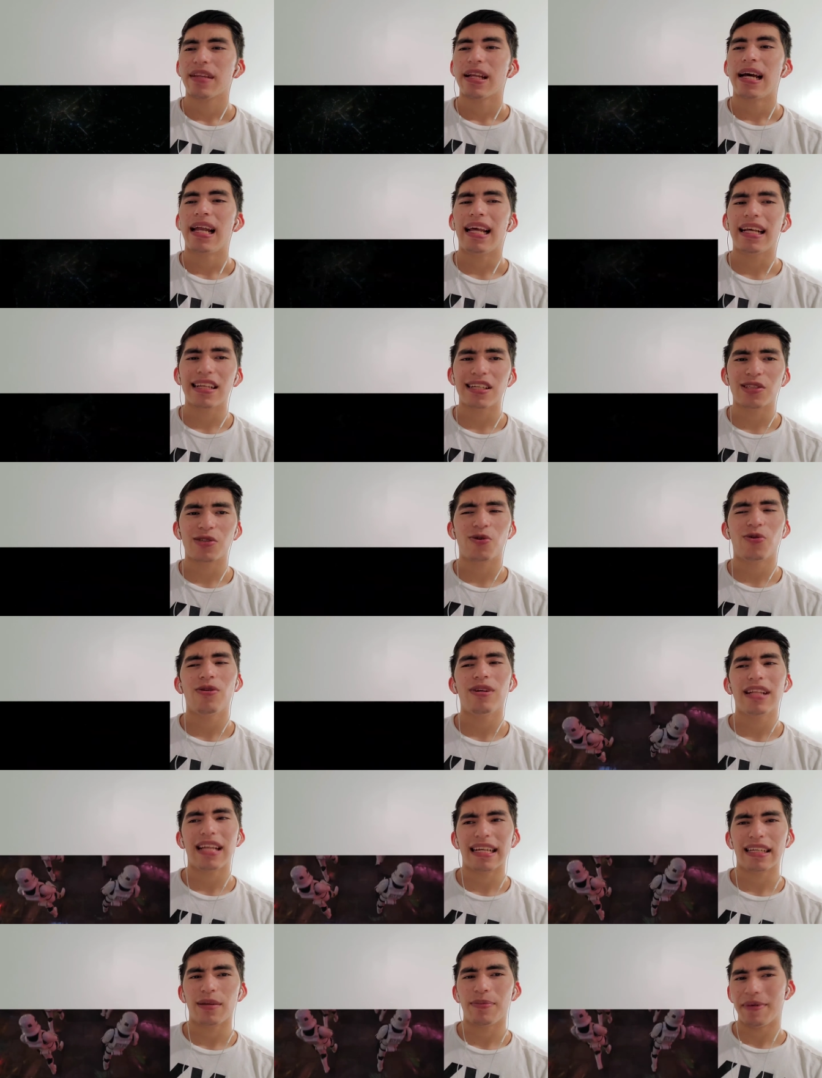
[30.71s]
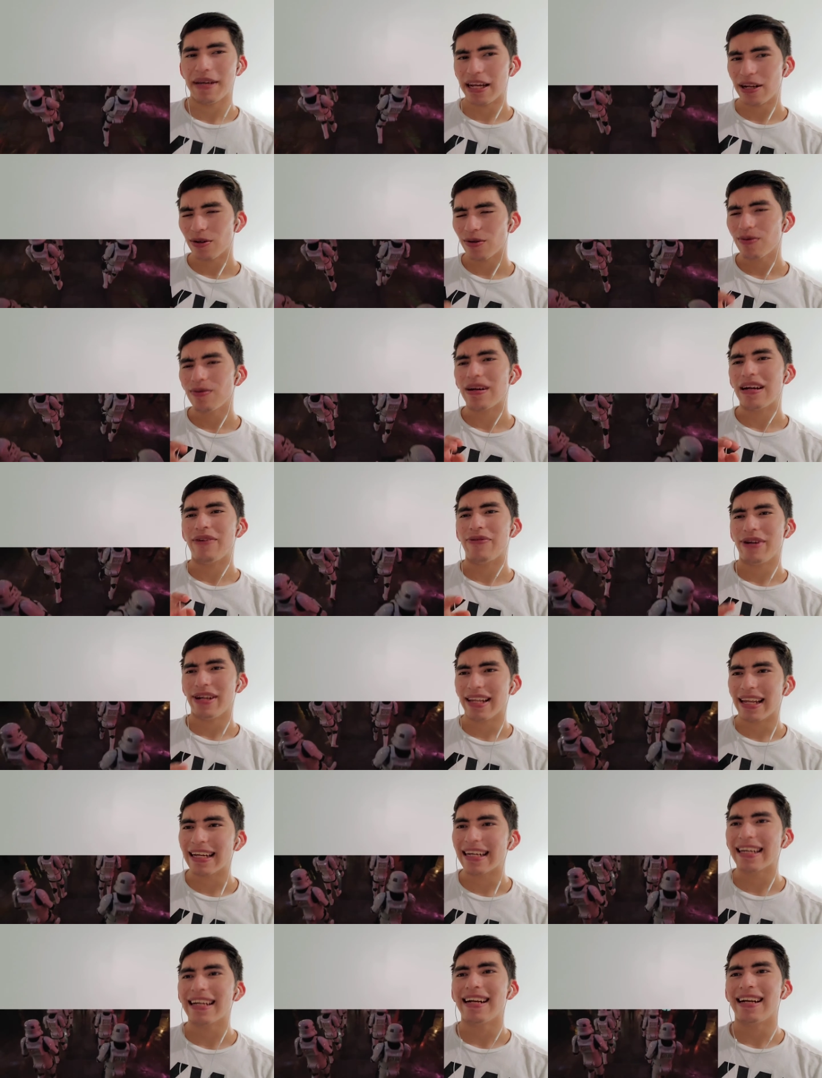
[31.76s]
I like the score, like the piano. I really
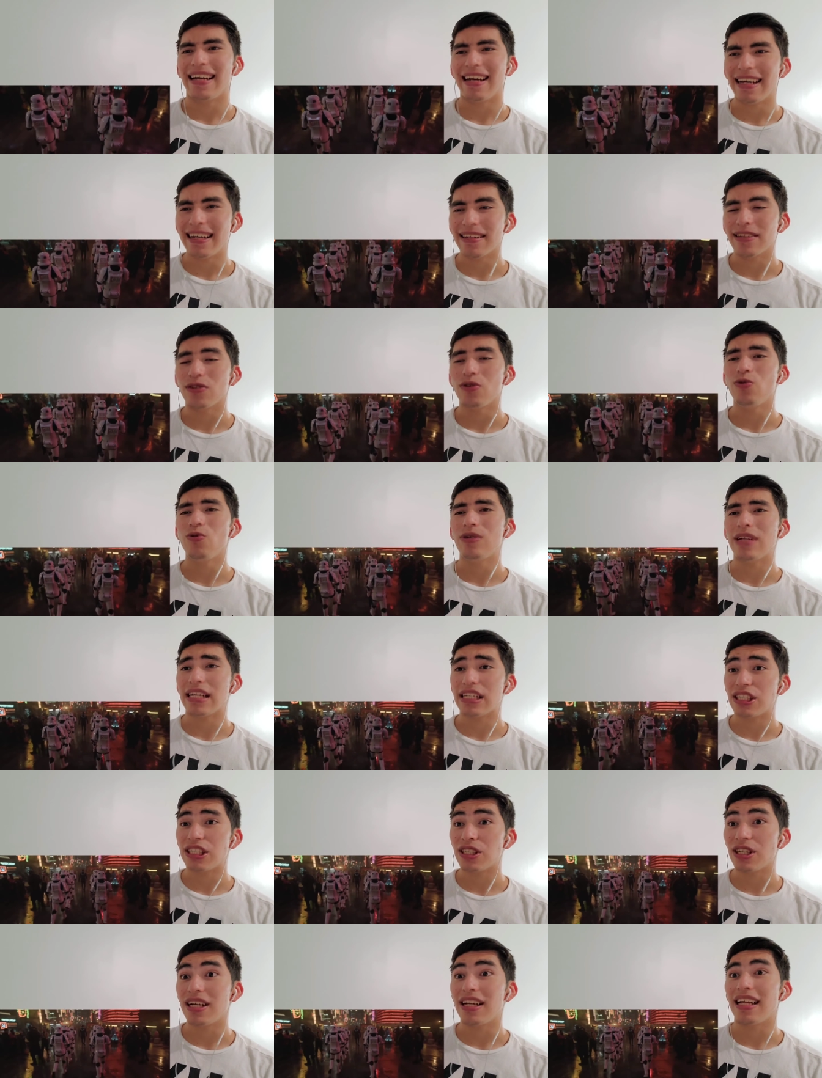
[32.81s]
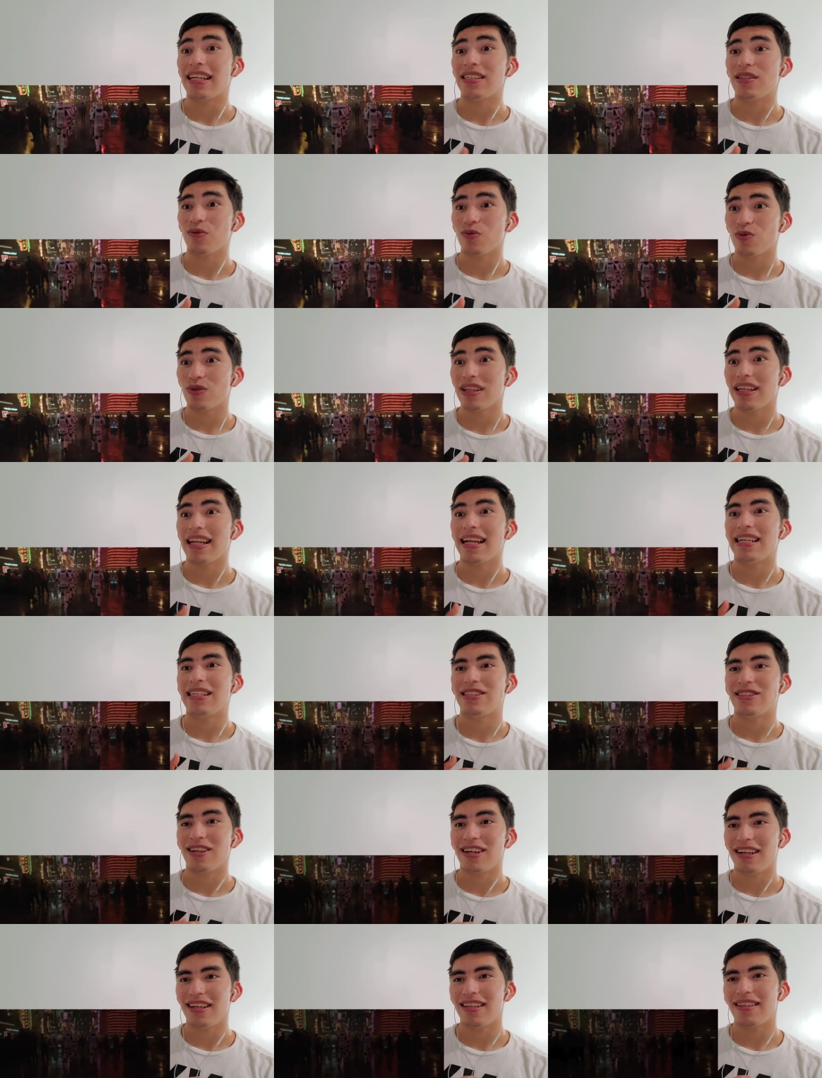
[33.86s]
like it a lot. Ooh, nice shot. That's a really nice
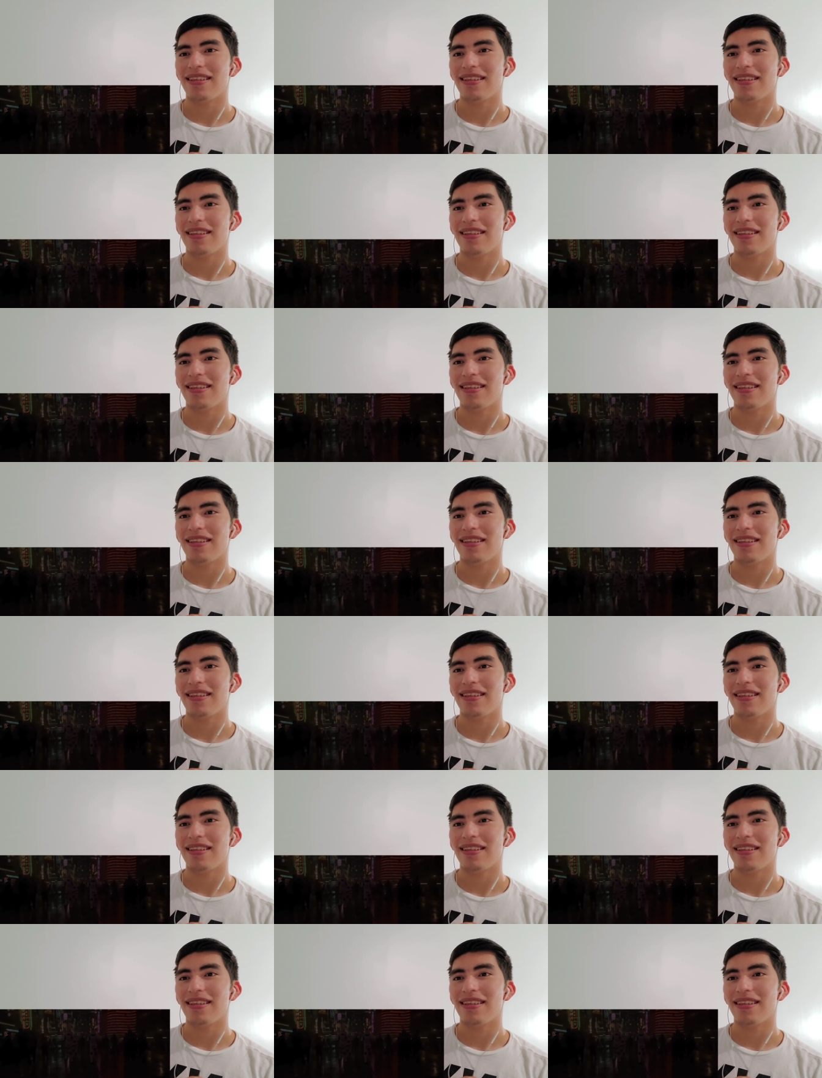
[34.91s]
shot.